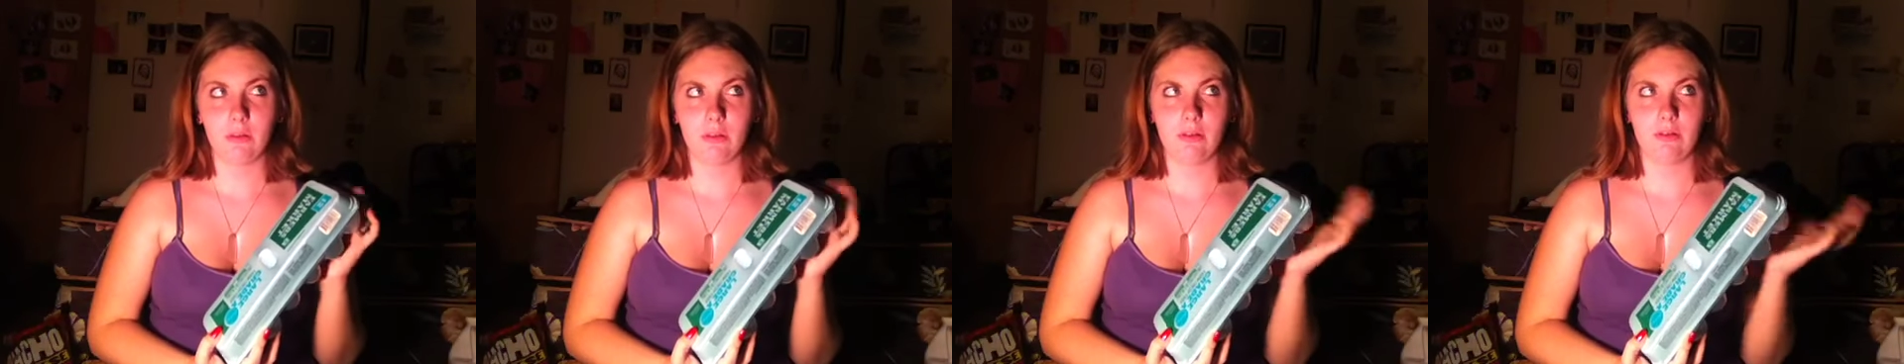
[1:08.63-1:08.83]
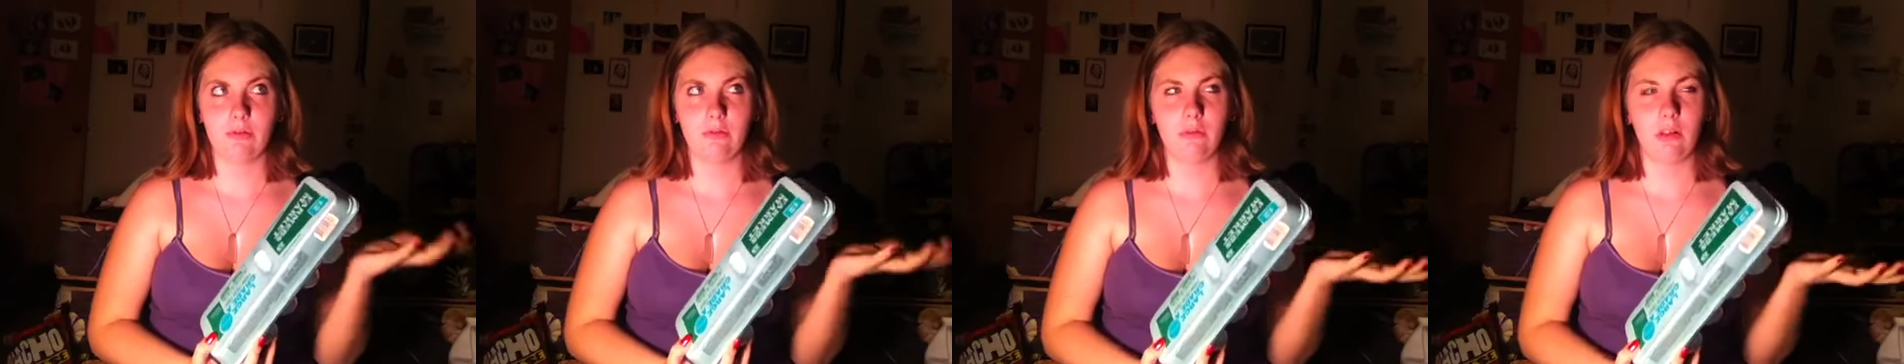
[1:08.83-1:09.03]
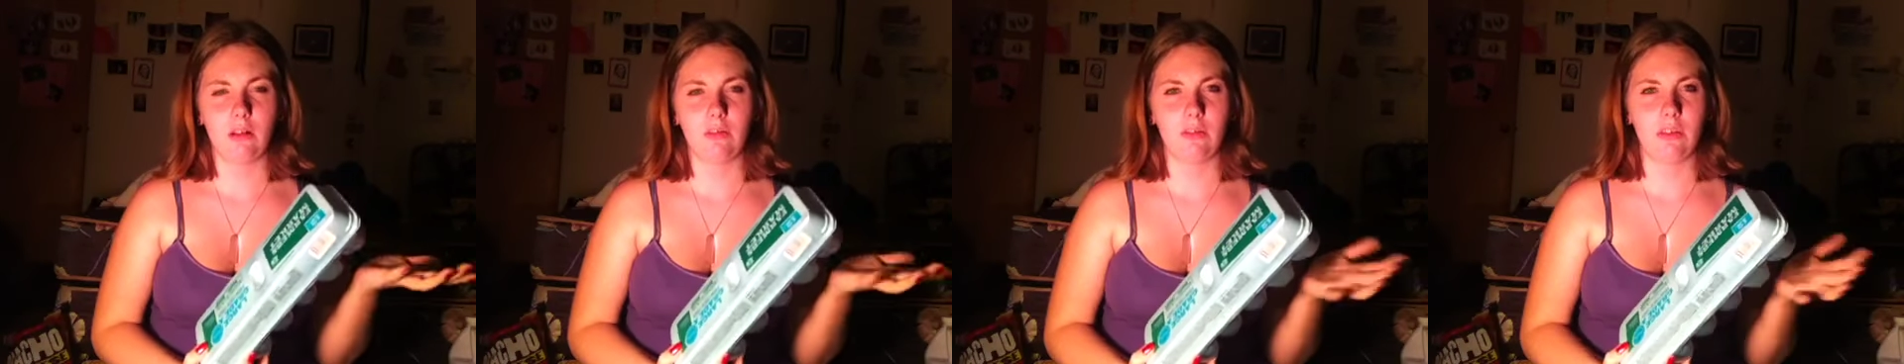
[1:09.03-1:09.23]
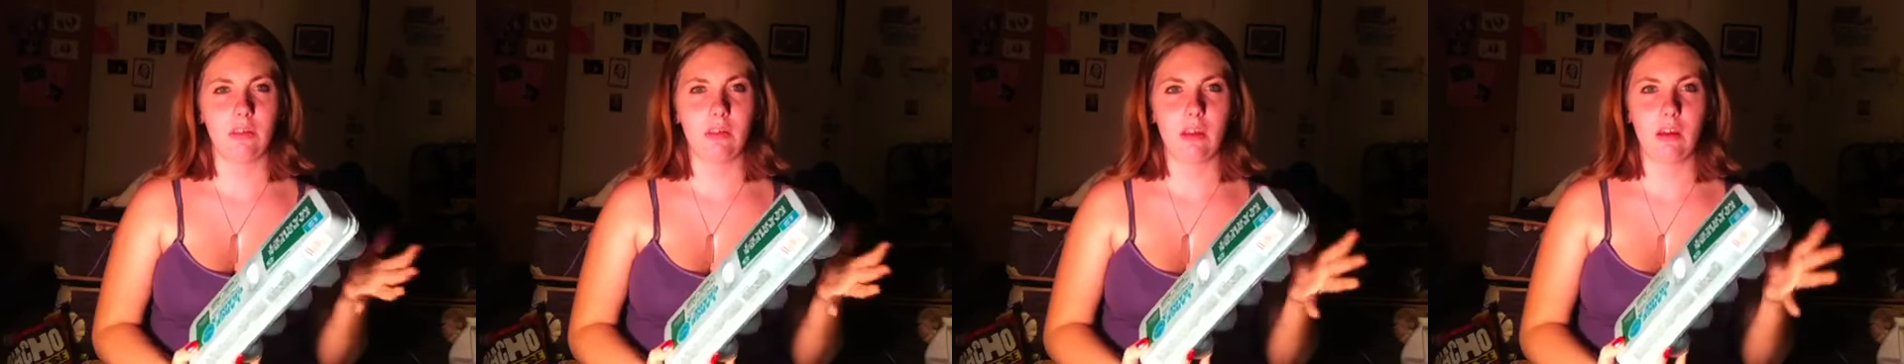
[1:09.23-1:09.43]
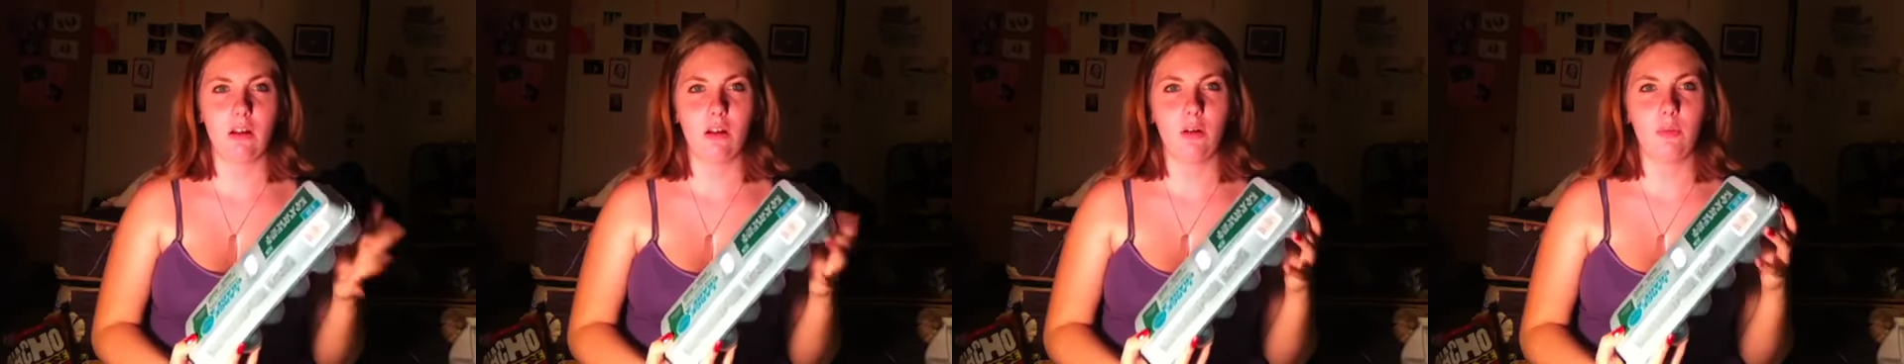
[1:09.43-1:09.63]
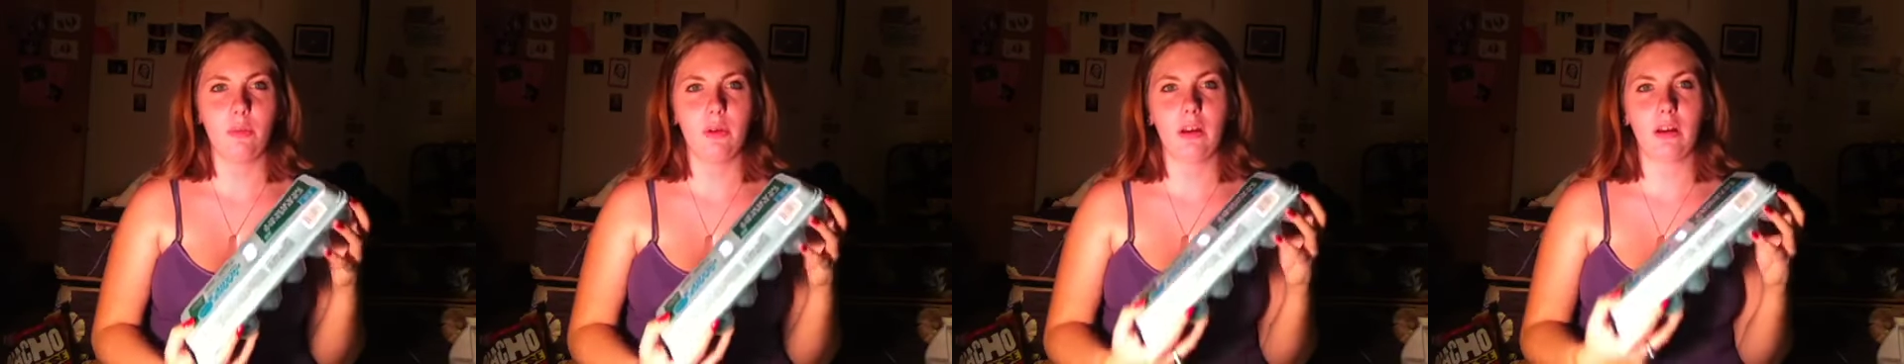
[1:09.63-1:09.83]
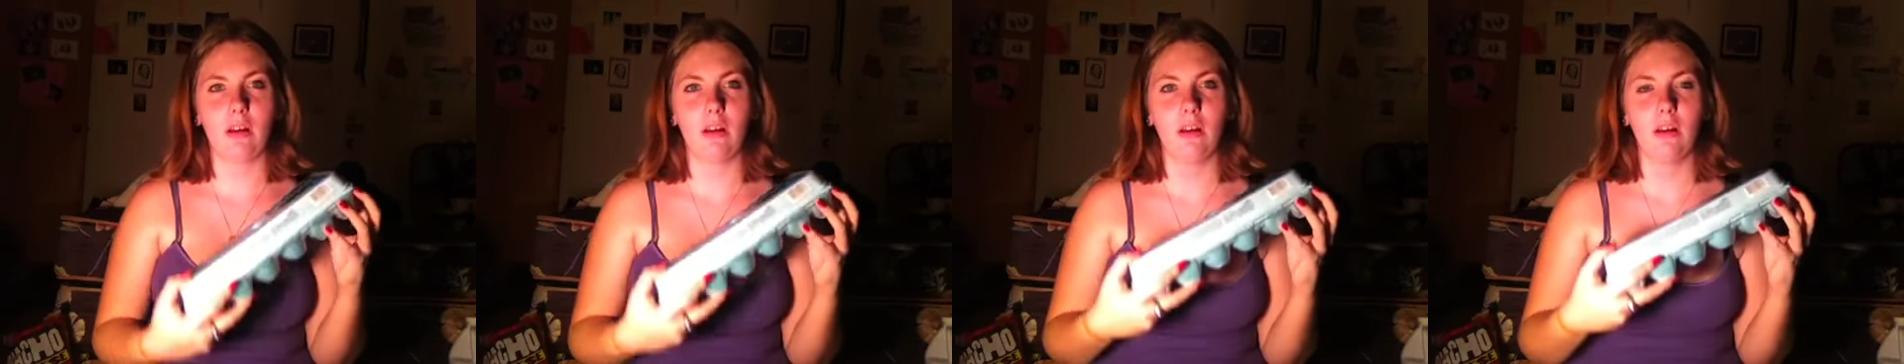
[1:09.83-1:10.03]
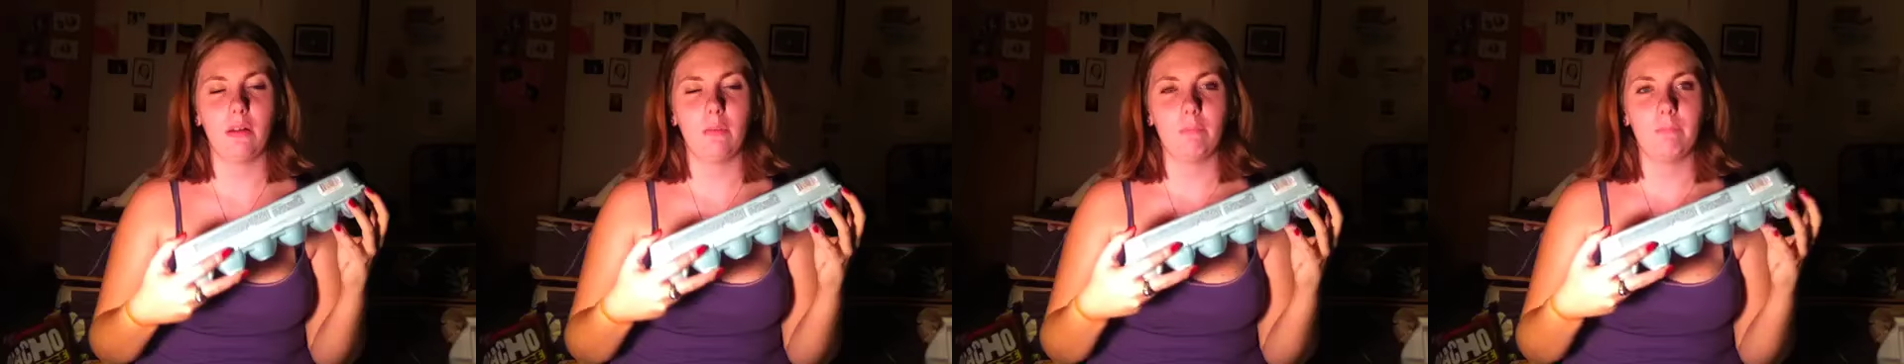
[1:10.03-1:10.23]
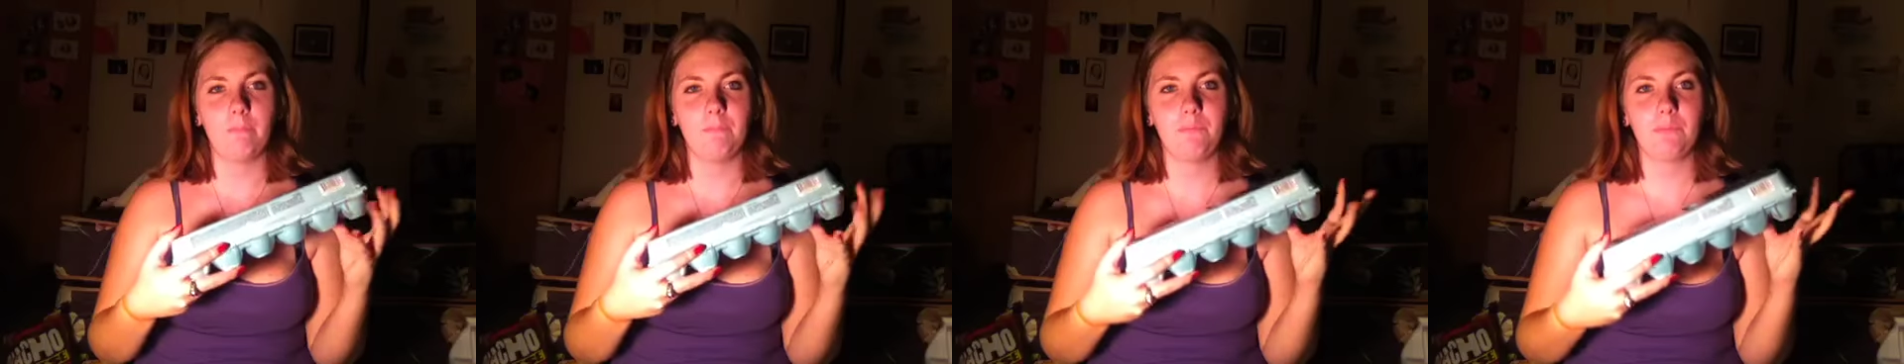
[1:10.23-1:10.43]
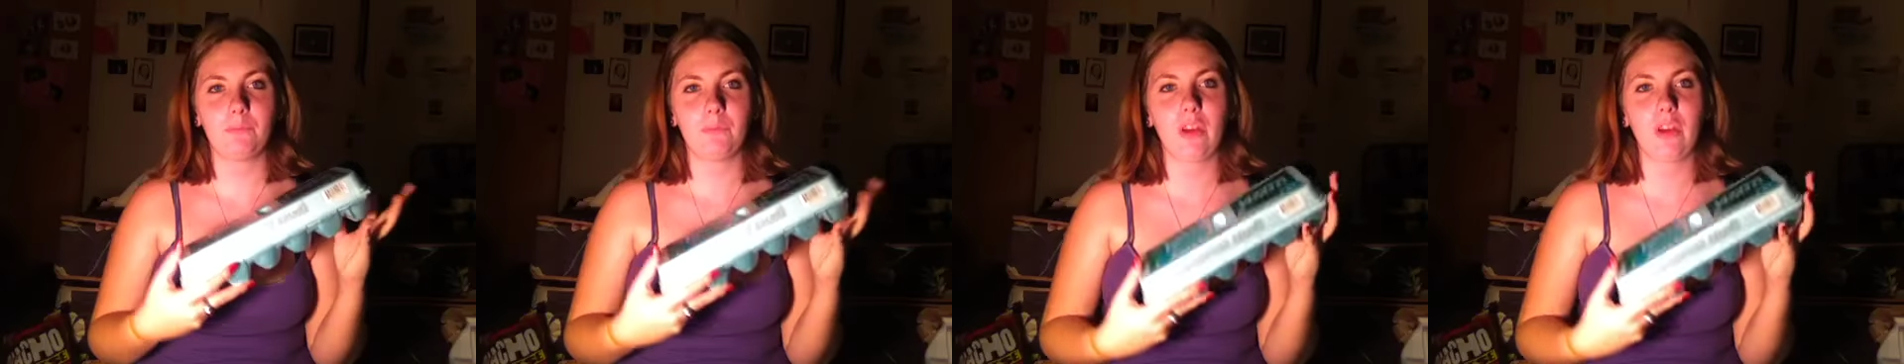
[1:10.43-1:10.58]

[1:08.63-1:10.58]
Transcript: which I don't think they are, but um,